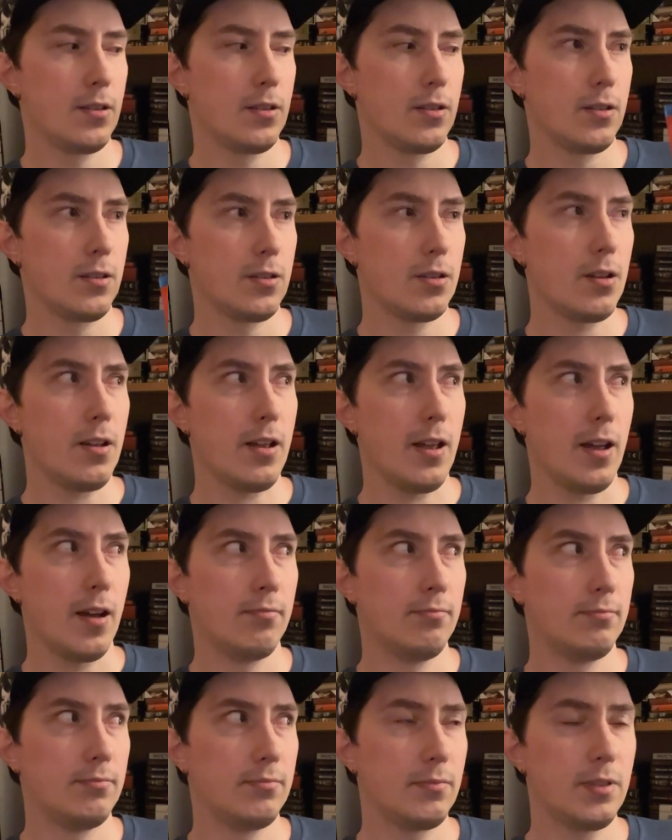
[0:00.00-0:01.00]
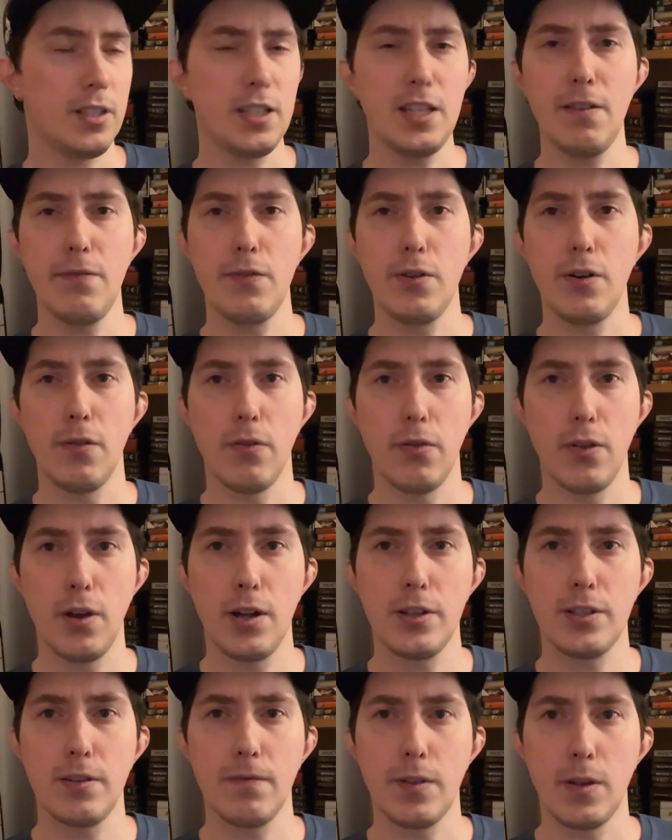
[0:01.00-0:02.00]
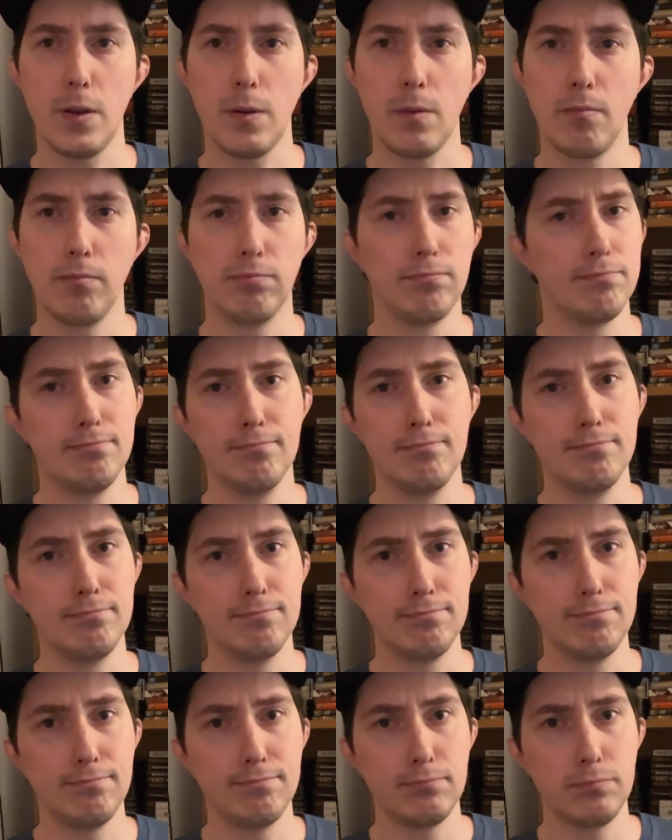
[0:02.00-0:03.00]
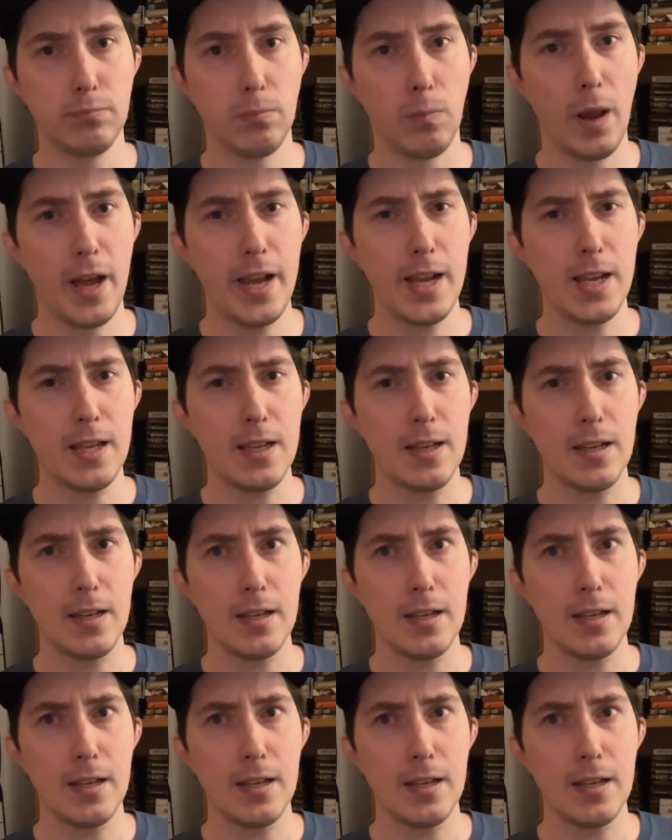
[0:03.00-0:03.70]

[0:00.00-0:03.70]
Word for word: So yeah, give your thoughts if you'd like.